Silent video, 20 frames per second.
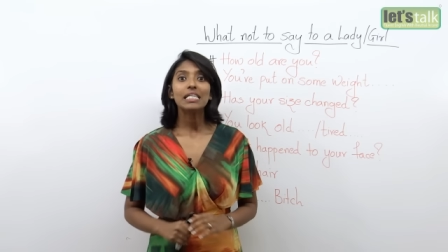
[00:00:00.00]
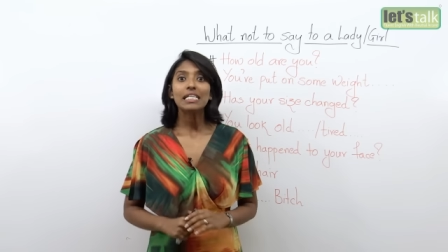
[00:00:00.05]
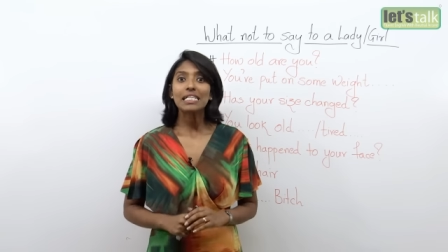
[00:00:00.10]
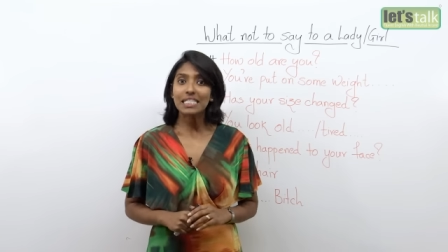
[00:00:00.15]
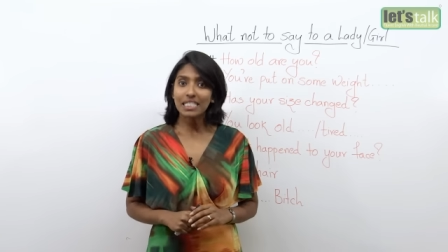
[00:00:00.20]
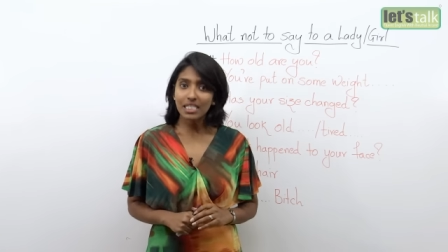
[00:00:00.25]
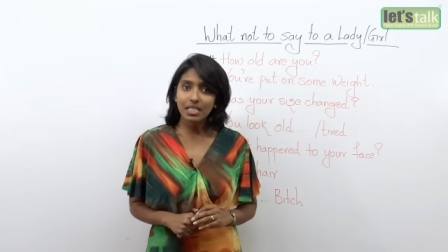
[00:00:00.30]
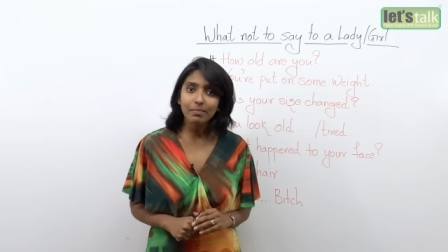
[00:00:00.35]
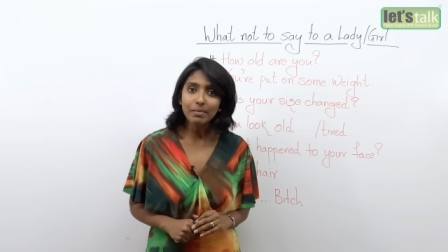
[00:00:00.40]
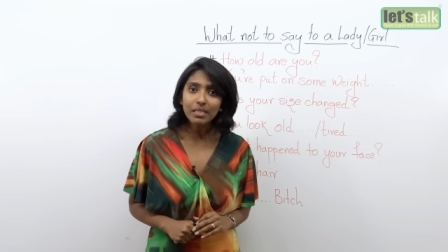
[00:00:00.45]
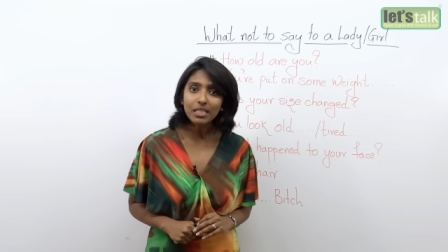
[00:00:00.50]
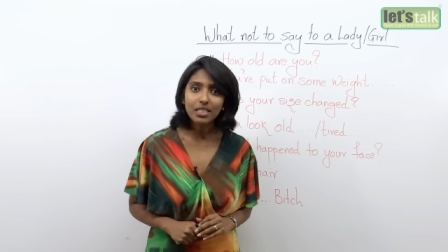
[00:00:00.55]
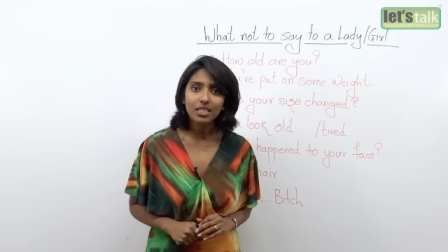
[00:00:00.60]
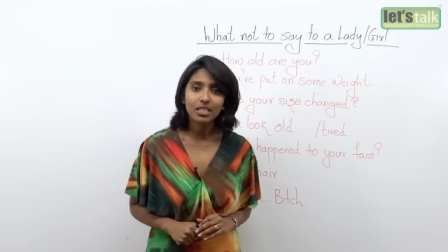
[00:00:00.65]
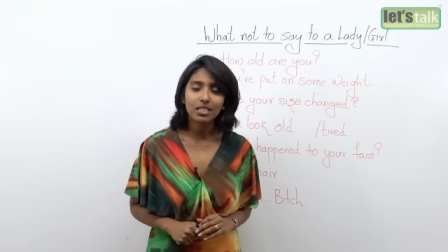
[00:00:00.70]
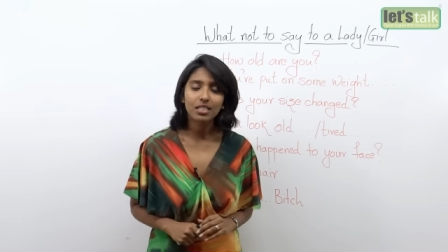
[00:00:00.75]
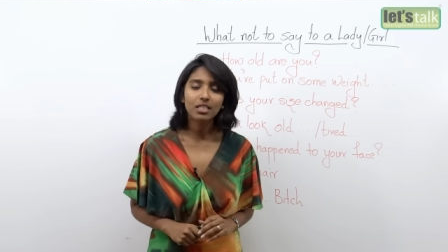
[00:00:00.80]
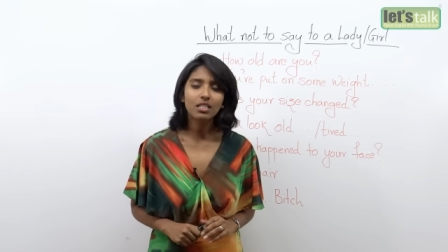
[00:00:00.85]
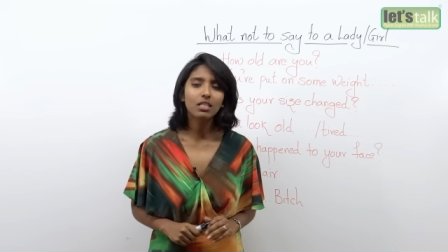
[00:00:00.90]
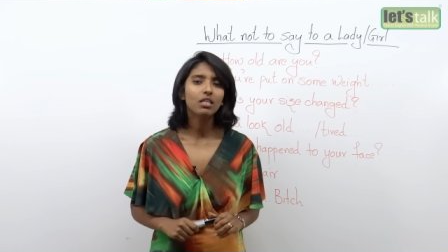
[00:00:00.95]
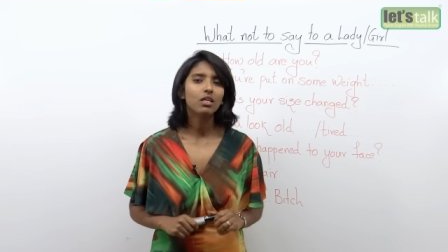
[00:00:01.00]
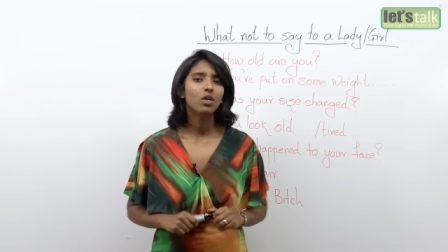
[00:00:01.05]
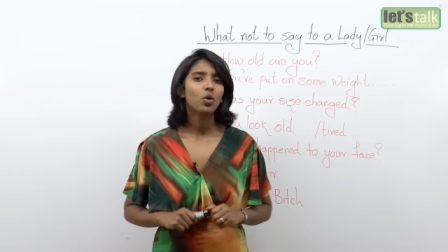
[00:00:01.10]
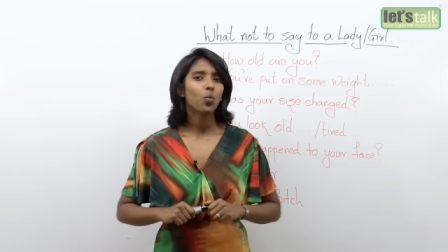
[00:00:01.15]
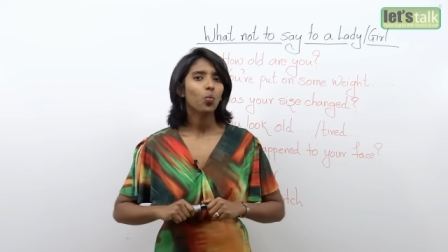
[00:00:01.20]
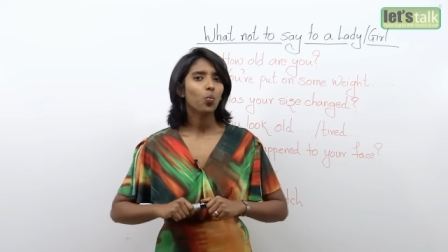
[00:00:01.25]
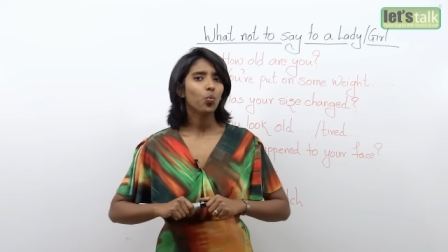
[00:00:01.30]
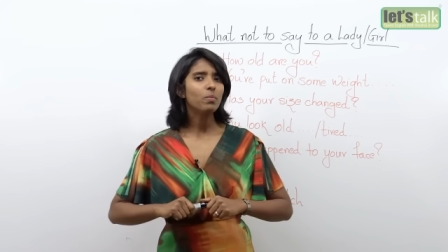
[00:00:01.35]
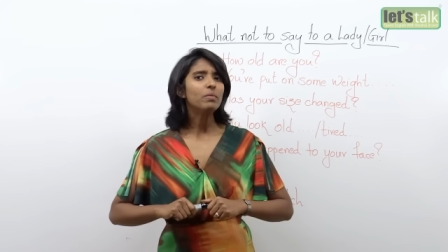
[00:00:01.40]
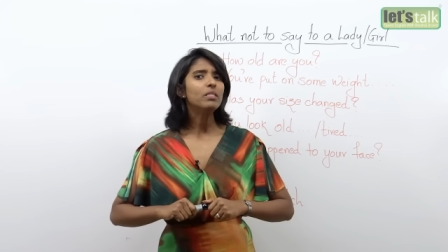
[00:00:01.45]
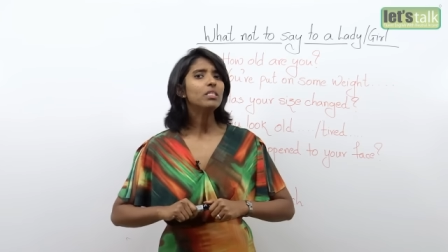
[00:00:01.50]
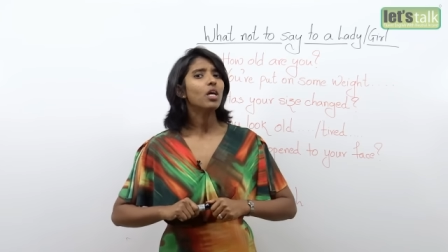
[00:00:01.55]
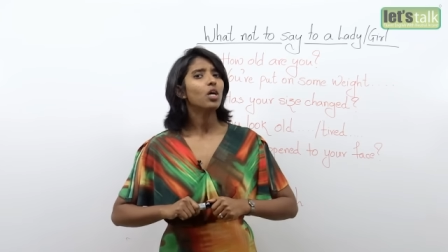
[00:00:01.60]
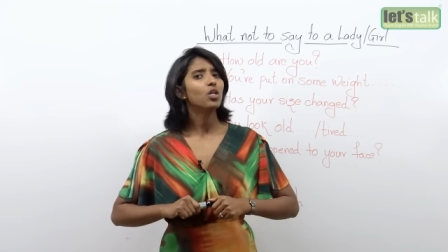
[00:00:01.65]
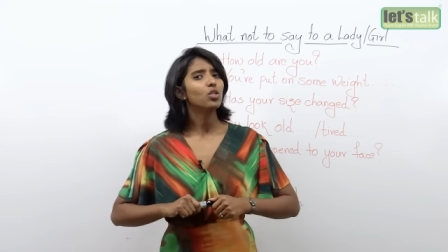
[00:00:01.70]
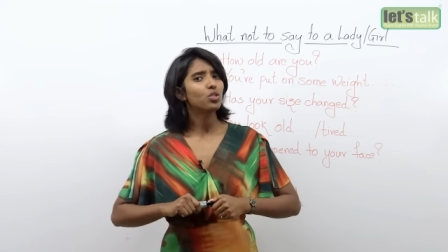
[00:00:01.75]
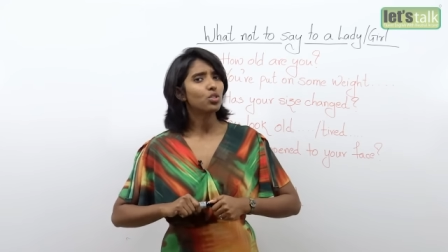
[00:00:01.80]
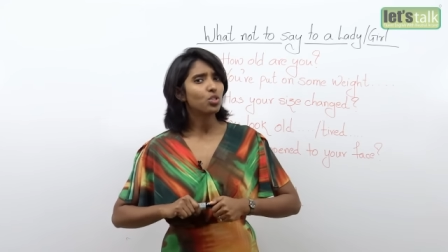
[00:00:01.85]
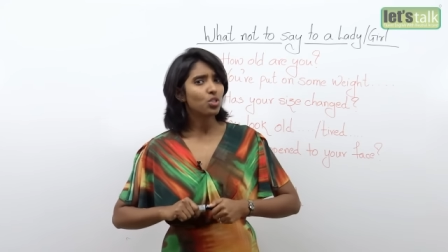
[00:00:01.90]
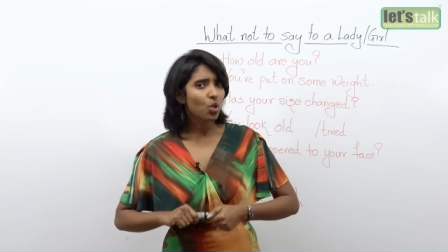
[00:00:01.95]
Similarly, women
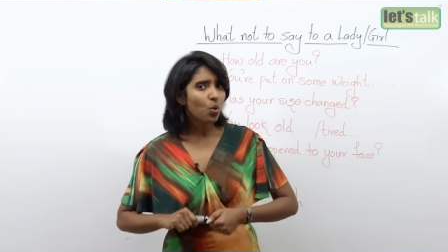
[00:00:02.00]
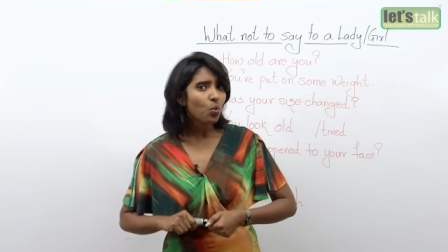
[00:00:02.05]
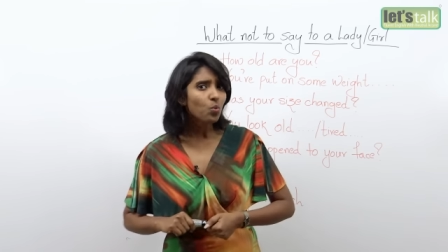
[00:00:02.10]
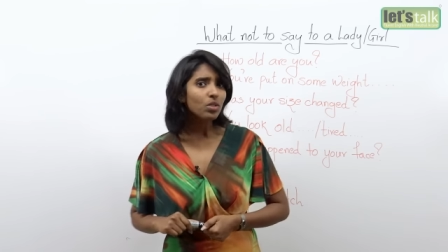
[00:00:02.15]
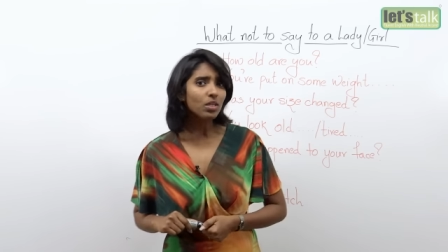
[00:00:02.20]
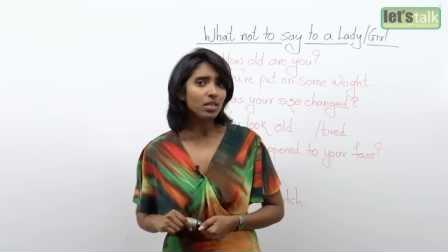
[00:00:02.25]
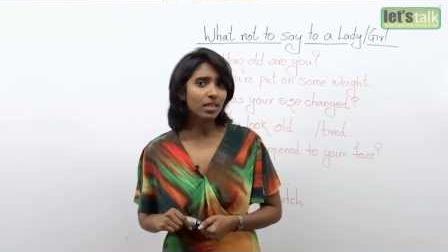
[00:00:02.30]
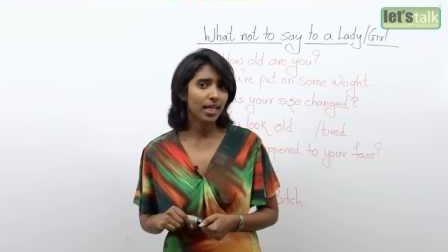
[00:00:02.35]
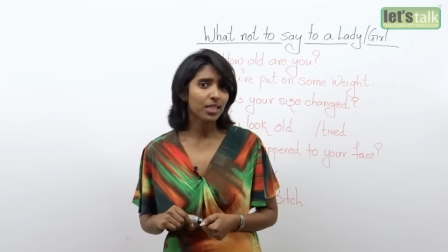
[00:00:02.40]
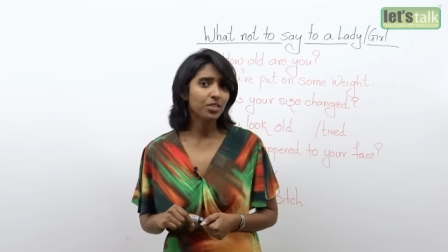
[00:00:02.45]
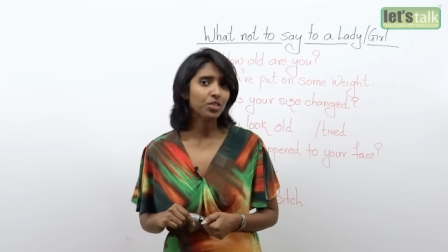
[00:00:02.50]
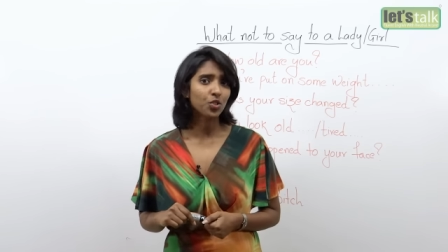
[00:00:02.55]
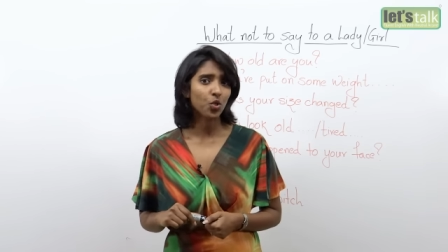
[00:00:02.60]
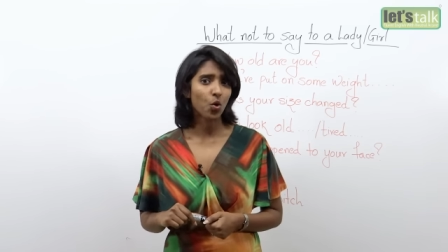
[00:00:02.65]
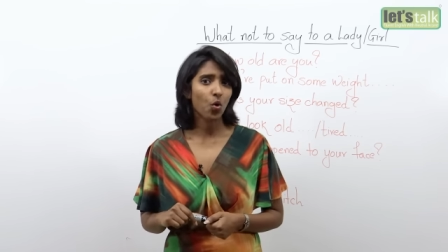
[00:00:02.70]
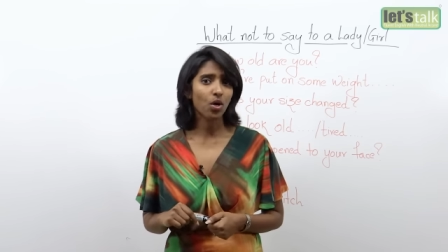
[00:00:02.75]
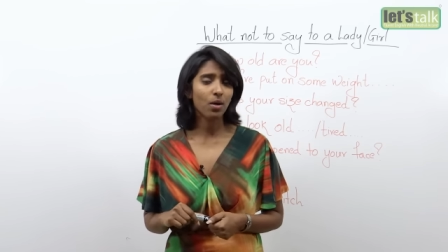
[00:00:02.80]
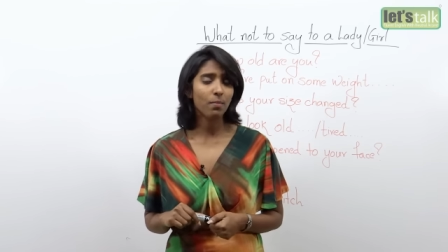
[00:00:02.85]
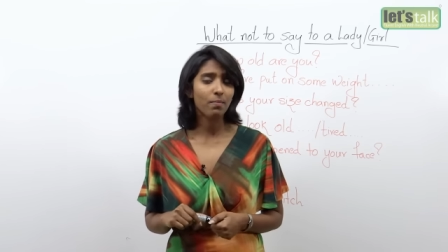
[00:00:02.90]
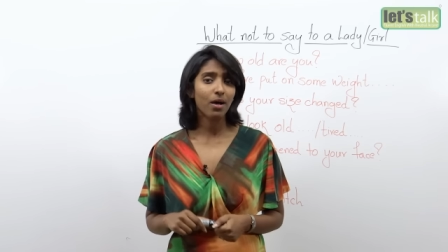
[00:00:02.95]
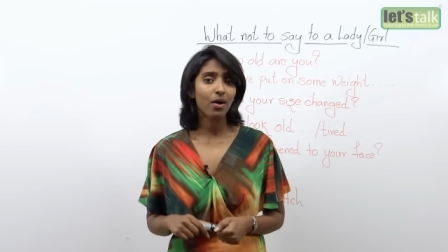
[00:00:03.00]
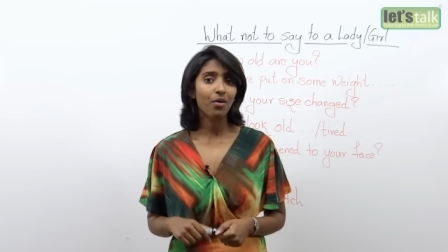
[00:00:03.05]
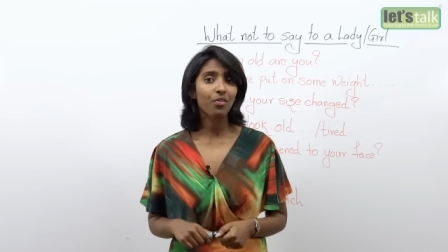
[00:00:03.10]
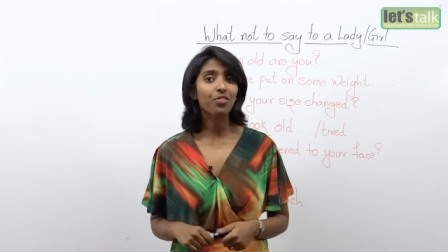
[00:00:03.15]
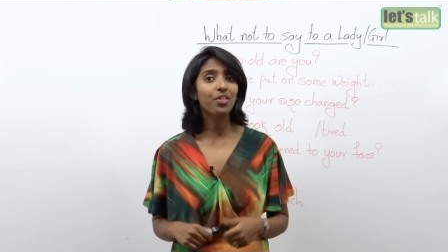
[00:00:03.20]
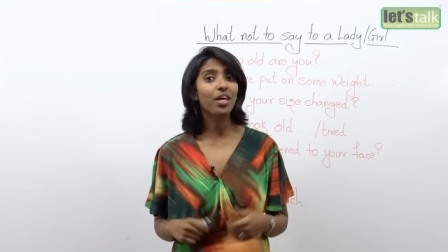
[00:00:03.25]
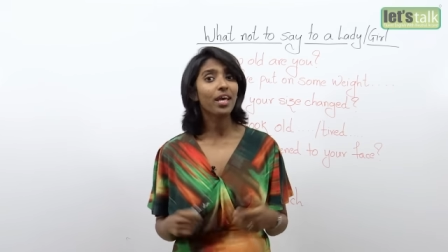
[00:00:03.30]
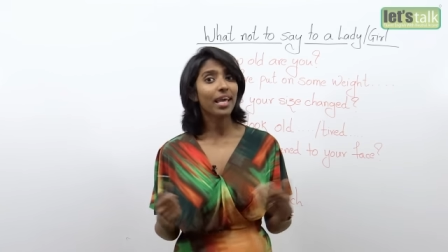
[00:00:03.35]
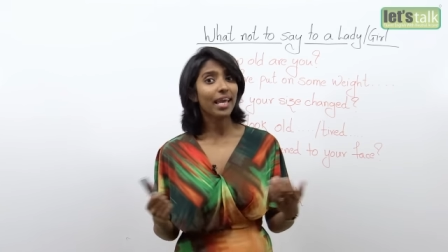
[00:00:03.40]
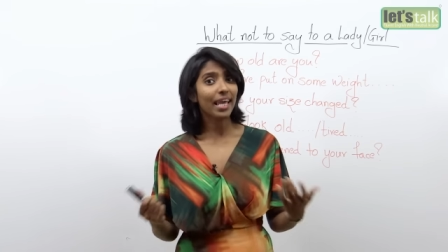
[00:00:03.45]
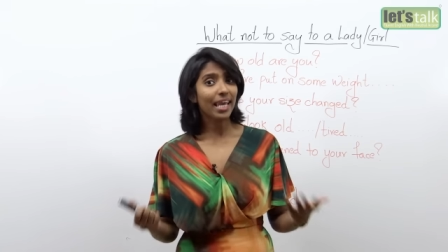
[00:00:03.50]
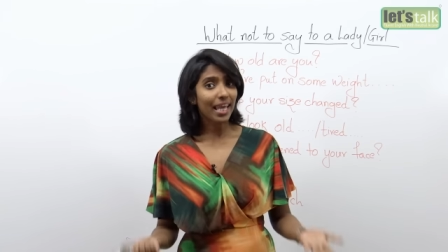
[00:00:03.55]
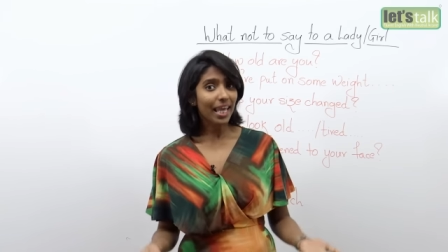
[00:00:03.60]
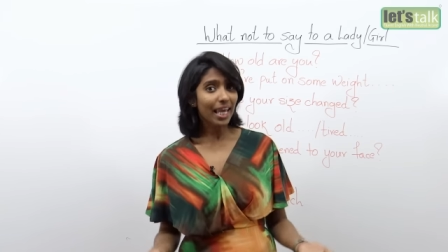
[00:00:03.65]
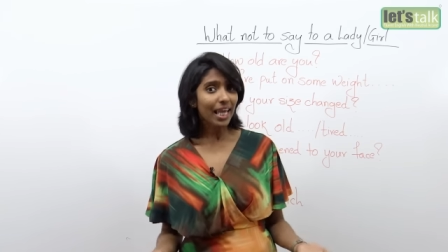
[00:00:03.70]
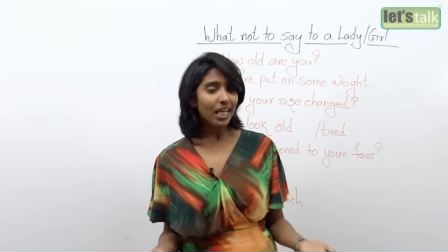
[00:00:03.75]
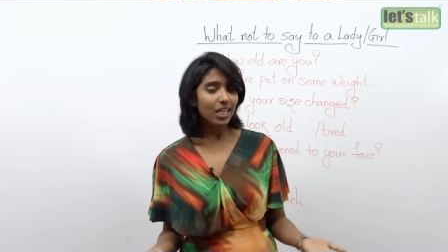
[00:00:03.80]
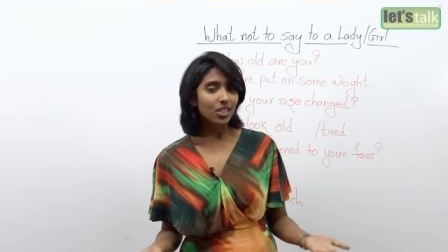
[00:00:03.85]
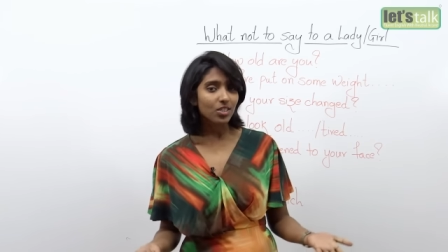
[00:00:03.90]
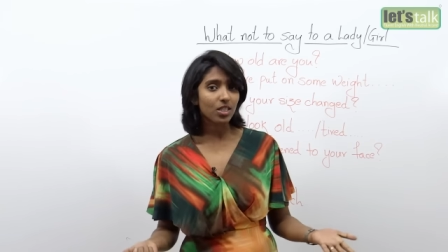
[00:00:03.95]
don't like to talk about their
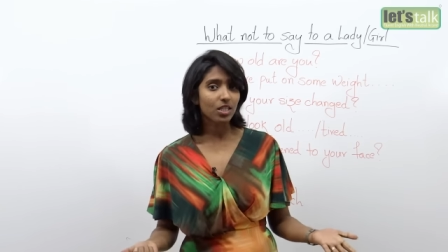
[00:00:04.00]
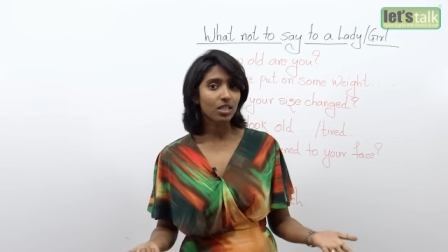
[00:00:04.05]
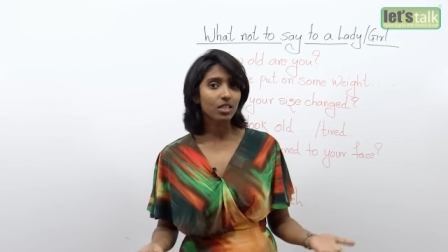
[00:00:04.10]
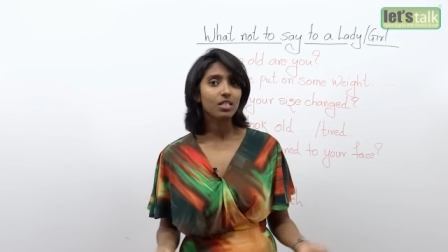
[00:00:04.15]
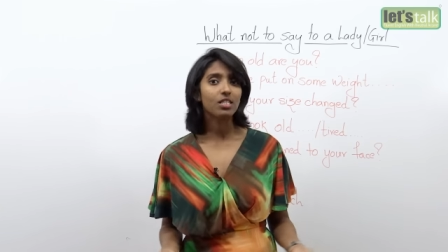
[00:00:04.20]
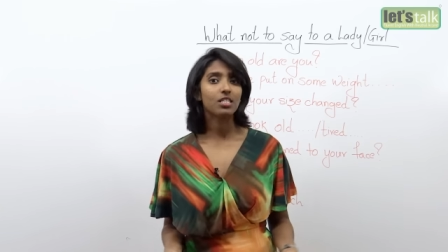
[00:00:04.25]
age.